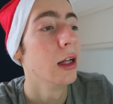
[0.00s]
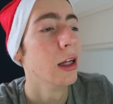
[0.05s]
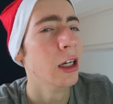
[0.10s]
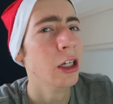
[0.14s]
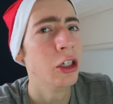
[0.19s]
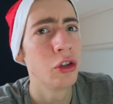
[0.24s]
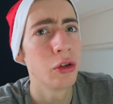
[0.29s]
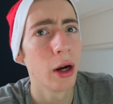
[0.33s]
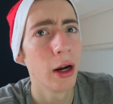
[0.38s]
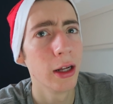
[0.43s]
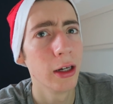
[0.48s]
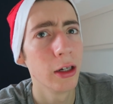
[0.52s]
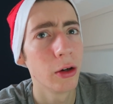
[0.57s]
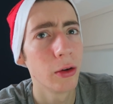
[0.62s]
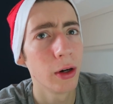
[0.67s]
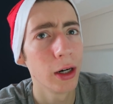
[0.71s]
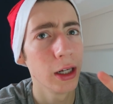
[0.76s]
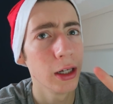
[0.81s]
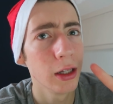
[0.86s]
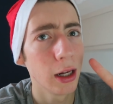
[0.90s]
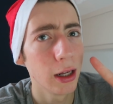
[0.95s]
He tried it
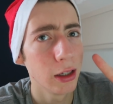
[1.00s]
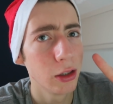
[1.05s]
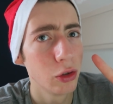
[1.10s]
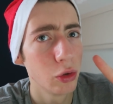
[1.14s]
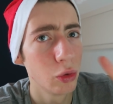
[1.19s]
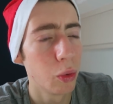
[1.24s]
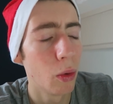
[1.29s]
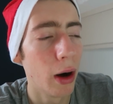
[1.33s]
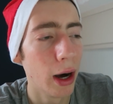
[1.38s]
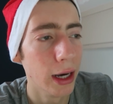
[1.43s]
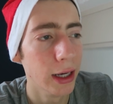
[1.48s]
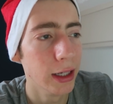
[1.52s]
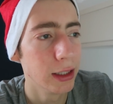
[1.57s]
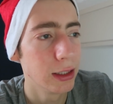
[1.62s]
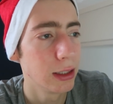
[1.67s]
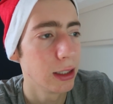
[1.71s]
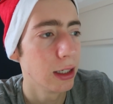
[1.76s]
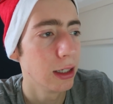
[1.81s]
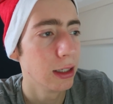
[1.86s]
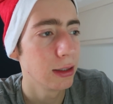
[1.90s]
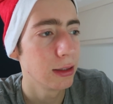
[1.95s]
already like
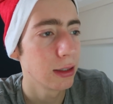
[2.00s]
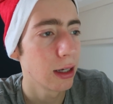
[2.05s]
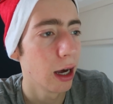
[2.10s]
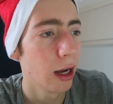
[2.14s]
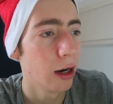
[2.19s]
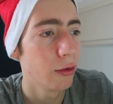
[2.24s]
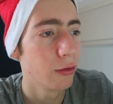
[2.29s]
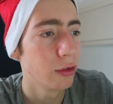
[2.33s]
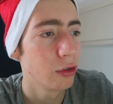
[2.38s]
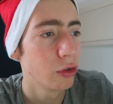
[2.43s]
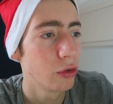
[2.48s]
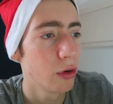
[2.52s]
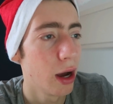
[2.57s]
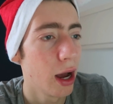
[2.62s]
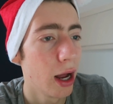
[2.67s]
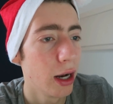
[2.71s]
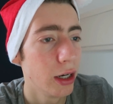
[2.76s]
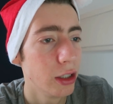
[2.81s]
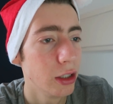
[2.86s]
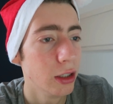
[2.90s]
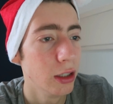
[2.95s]
twice, and it's kind of a
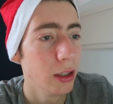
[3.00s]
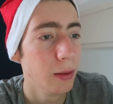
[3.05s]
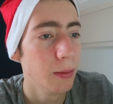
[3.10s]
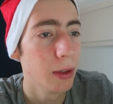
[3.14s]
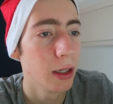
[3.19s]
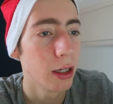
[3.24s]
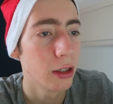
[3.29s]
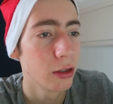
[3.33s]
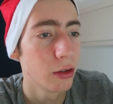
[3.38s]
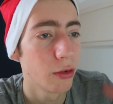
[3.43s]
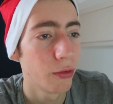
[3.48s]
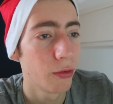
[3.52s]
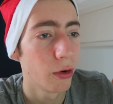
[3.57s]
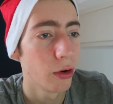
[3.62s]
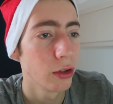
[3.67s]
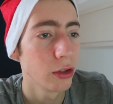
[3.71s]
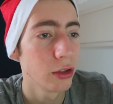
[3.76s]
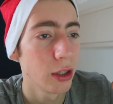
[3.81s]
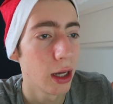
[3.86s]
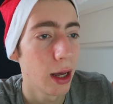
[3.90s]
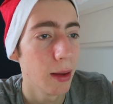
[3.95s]
tragedy because the
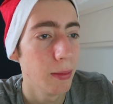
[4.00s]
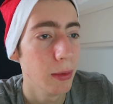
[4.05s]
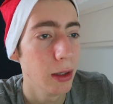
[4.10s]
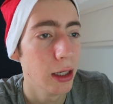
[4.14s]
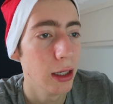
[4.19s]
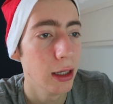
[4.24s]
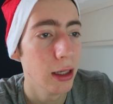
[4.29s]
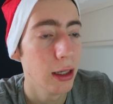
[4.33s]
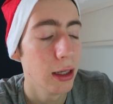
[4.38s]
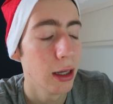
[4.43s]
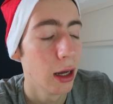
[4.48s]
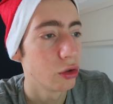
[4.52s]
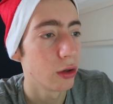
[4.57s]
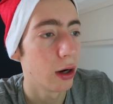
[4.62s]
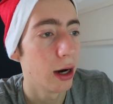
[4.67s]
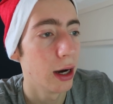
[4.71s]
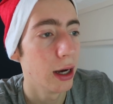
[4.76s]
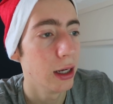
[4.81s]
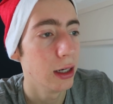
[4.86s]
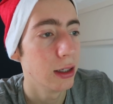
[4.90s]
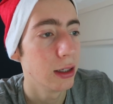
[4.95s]
first time he
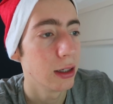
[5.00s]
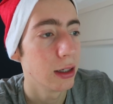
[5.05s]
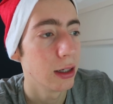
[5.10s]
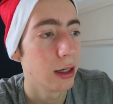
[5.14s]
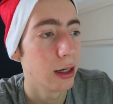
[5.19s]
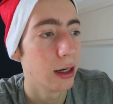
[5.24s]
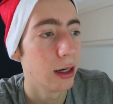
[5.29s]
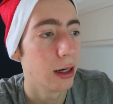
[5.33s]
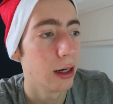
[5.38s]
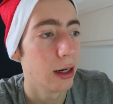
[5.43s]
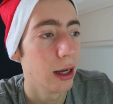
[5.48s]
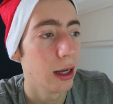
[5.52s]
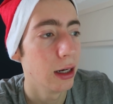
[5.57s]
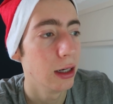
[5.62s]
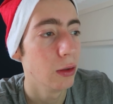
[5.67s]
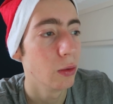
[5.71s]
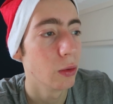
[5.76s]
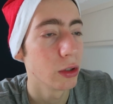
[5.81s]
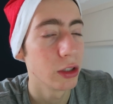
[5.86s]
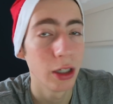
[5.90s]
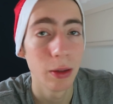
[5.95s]
tried and
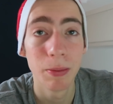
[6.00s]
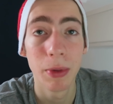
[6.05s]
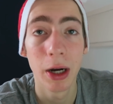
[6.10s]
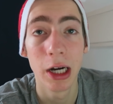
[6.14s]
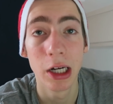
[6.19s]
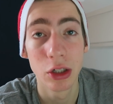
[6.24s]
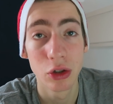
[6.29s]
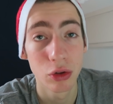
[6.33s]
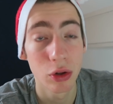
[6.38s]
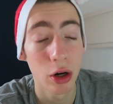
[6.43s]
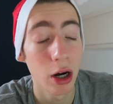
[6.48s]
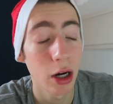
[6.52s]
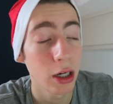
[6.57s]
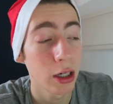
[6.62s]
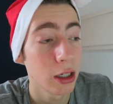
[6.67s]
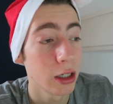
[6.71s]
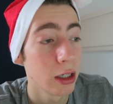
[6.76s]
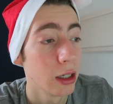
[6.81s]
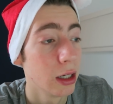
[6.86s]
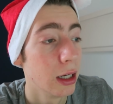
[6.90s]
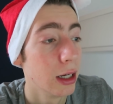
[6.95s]
he was hit by a truck,
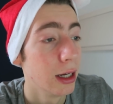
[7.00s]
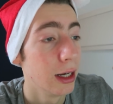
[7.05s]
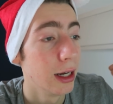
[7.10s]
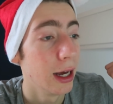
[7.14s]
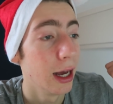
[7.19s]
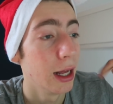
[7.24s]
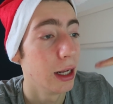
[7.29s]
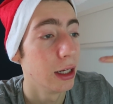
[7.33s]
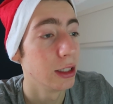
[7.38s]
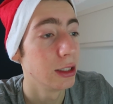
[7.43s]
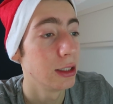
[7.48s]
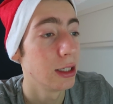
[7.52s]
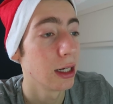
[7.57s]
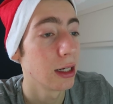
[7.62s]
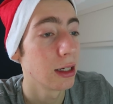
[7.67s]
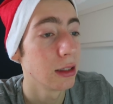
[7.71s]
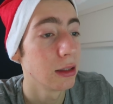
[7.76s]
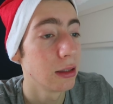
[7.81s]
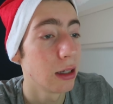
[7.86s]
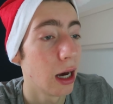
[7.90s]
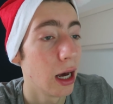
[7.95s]
and the
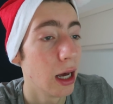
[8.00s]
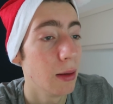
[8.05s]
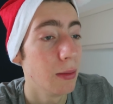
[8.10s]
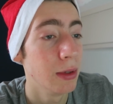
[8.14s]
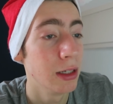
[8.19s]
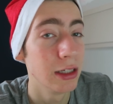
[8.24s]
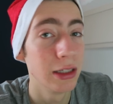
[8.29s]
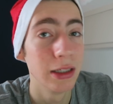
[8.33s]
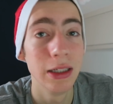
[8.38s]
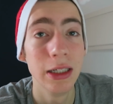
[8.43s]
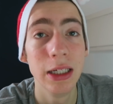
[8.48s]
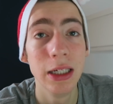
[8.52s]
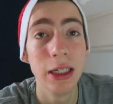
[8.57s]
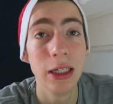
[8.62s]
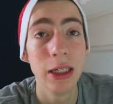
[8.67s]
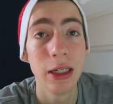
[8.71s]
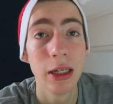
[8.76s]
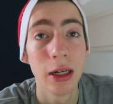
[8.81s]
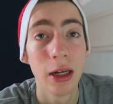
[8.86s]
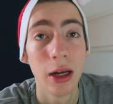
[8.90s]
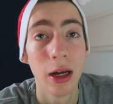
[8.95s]
second time his
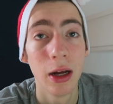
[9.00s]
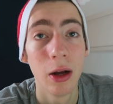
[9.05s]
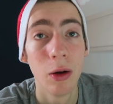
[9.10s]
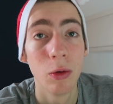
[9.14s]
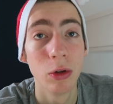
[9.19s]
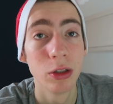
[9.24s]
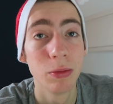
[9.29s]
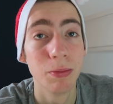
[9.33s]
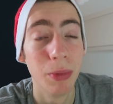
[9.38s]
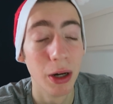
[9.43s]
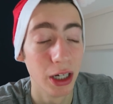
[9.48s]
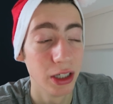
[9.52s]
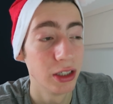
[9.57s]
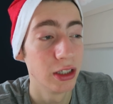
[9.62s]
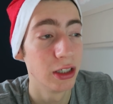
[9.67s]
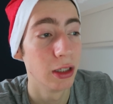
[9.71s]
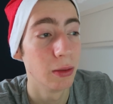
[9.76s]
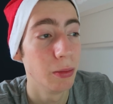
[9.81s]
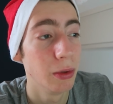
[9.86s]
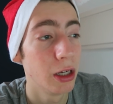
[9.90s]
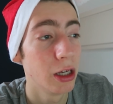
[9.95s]
knee was
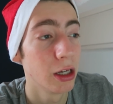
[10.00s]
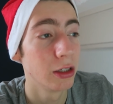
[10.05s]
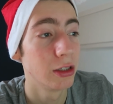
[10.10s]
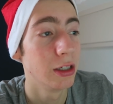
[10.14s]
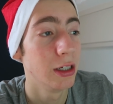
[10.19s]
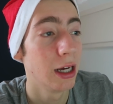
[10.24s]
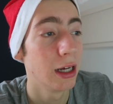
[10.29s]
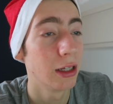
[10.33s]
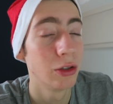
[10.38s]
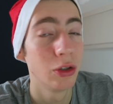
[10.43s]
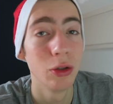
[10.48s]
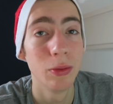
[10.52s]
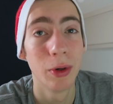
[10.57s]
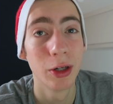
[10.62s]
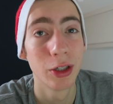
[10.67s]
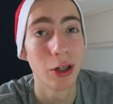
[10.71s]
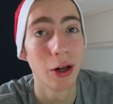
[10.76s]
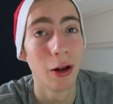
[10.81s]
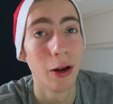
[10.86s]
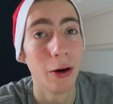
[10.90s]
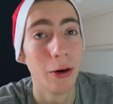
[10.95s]
busted because he had too
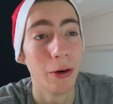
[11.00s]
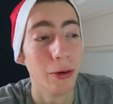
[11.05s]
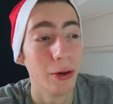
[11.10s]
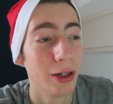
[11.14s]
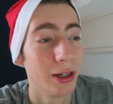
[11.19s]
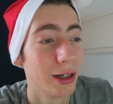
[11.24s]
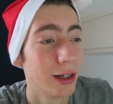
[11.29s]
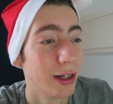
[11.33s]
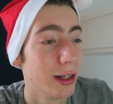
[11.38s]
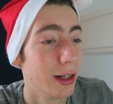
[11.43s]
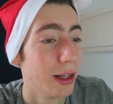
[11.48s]
much load,